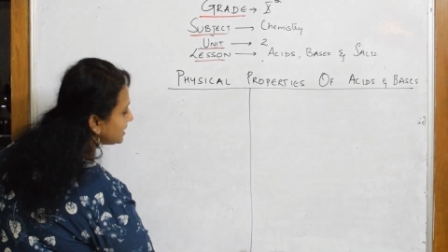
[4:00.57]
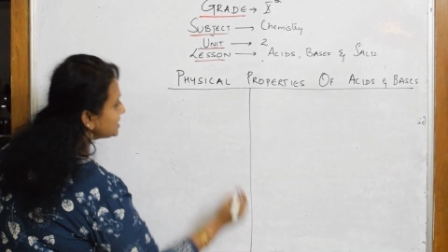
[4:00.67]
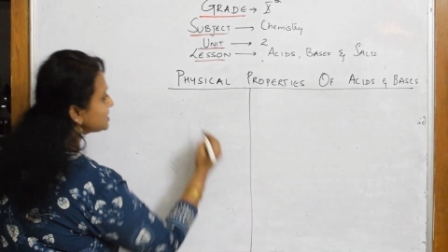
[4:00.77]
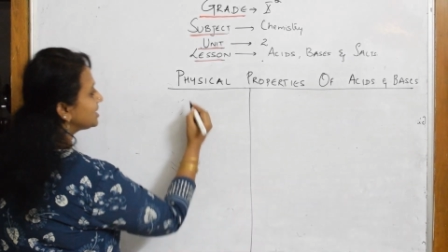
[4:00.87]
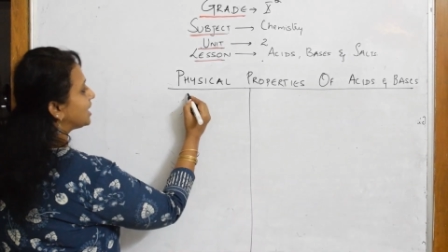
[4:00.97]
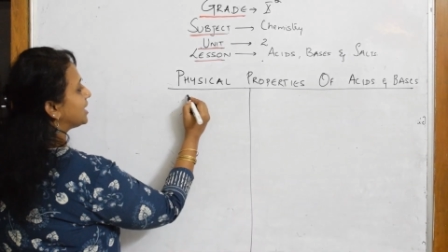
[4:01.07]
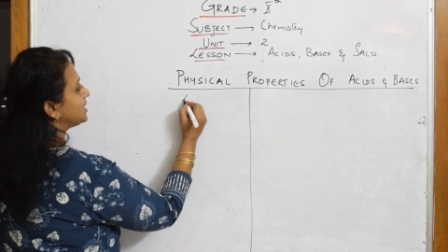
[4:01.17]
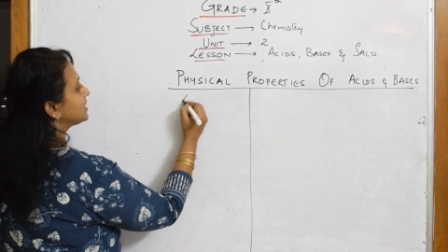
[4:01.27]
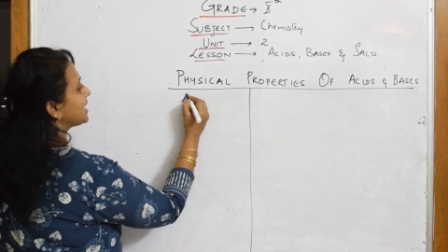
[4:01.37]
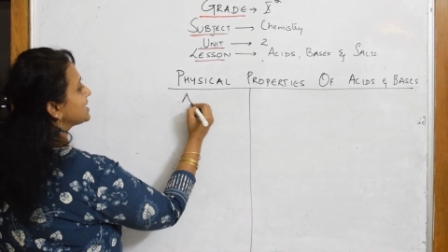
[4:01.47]
is
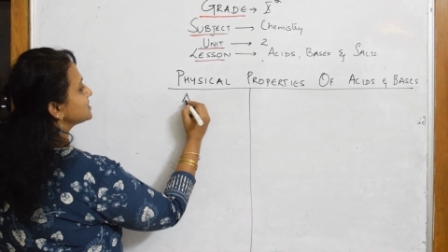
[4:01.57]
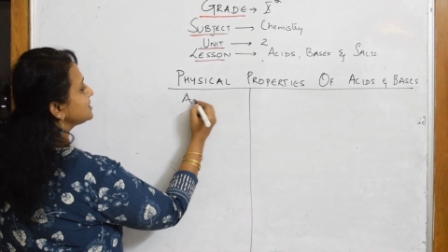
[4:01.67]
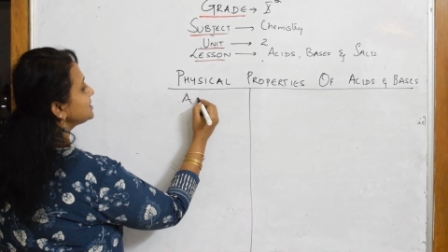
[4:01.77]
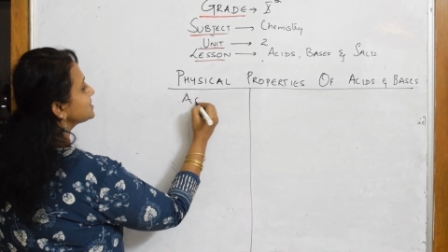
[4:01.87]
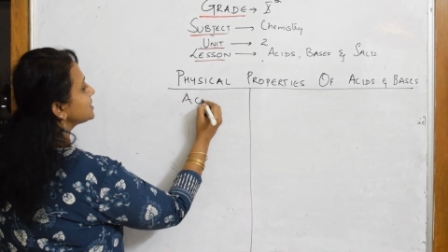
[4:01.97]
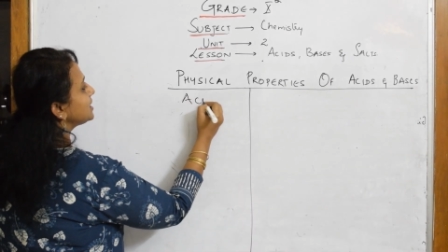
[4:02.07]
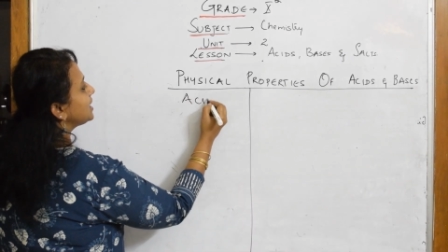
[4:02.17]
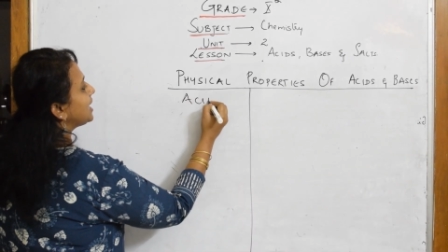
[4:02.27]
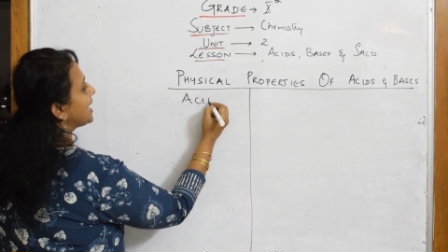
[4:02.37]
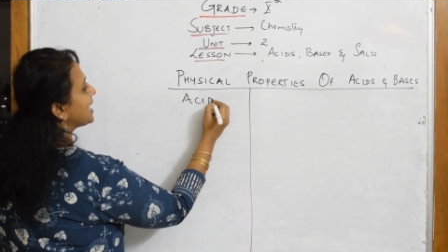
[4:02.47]
under acids.
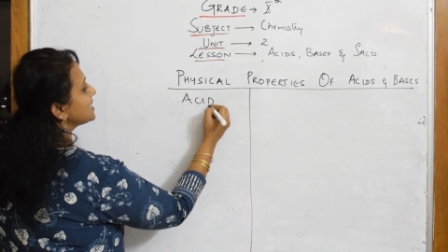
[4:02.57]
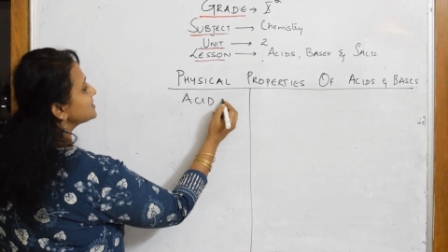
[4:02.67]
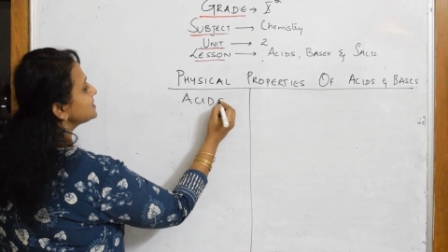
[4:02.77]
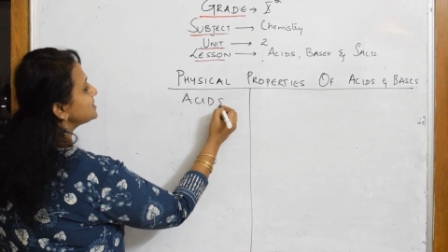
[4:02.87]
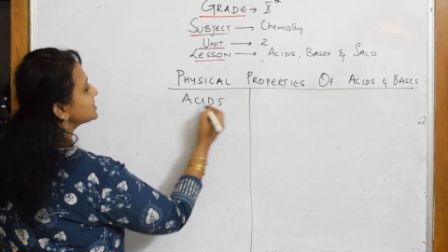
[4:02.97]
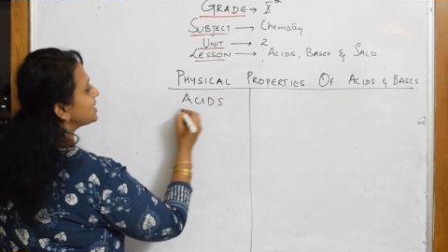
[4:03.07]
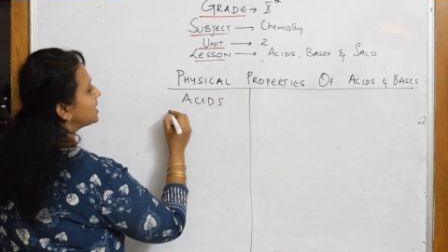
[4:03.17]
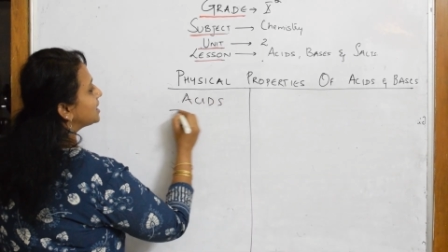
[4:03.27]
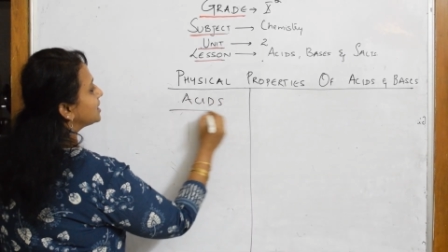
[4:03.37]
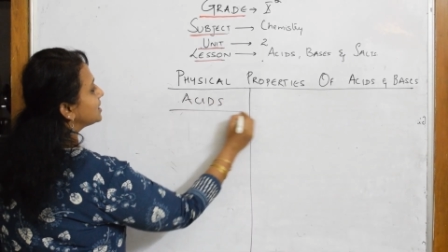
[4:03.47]
Acids
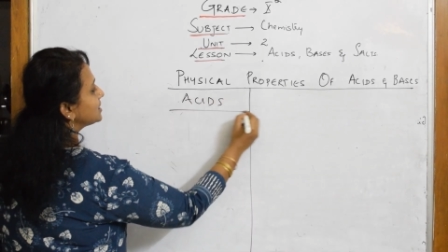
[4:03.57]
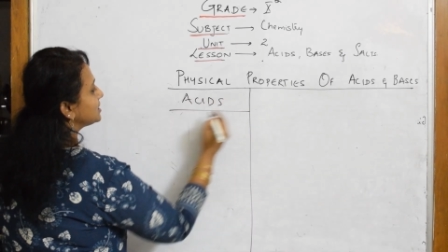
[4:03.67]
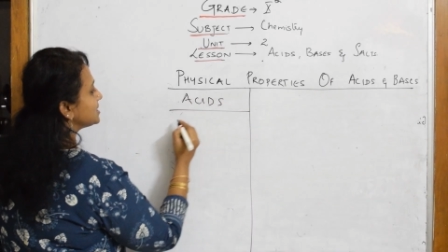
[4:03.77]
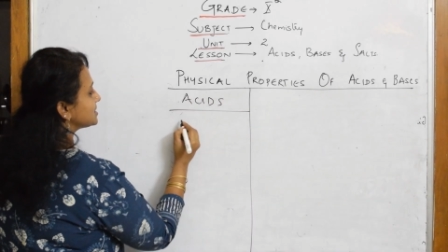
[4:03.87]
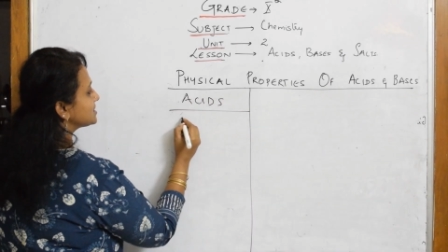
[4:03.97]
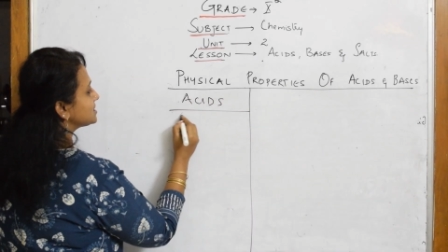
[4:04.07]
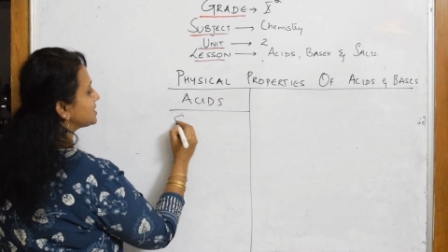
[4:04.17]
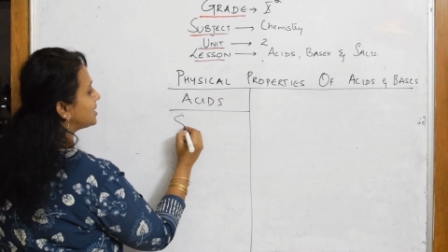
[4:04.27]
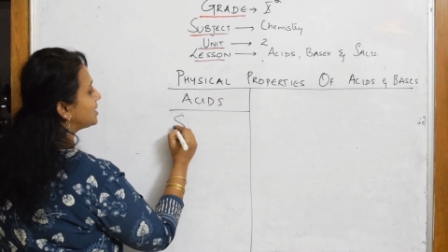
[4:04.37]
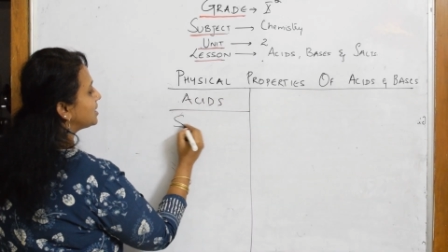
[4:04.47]
are
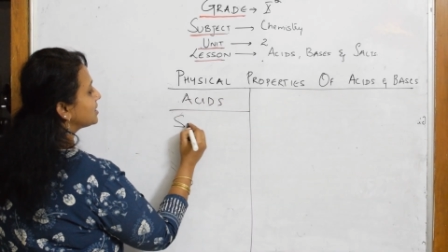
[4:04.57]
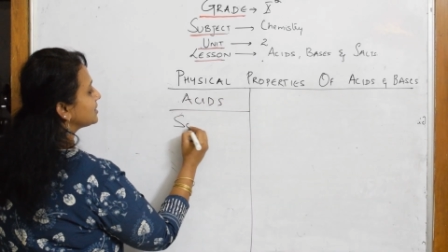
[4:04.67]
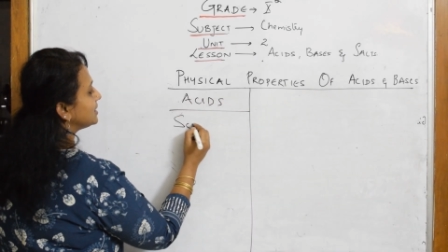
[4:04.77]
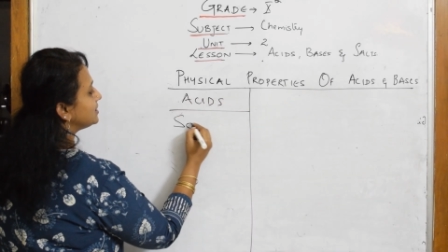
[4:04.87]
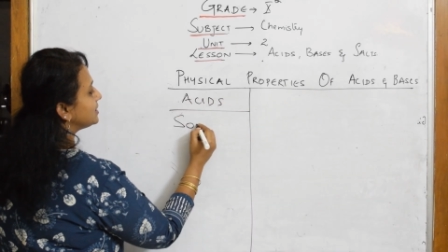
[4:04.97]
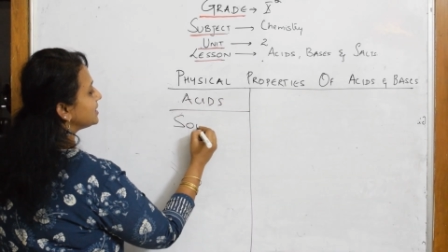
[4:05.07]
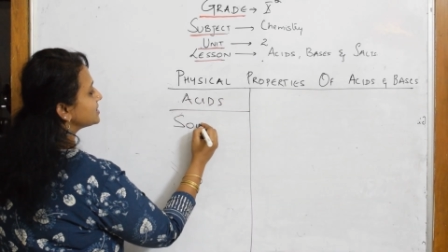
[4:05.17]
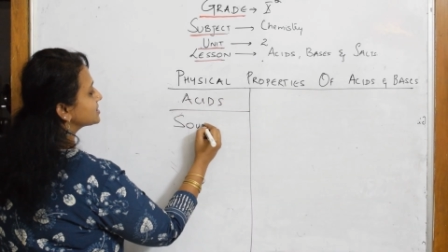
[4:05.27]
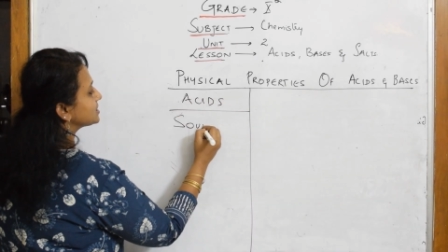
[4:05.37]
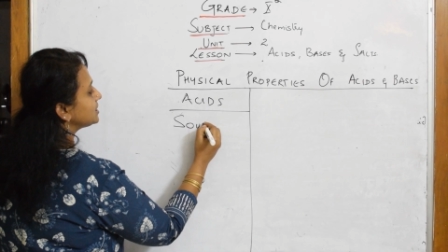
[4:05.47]
sour in
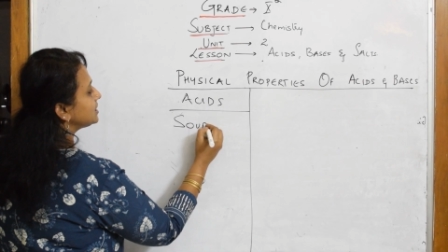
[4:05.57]
taste.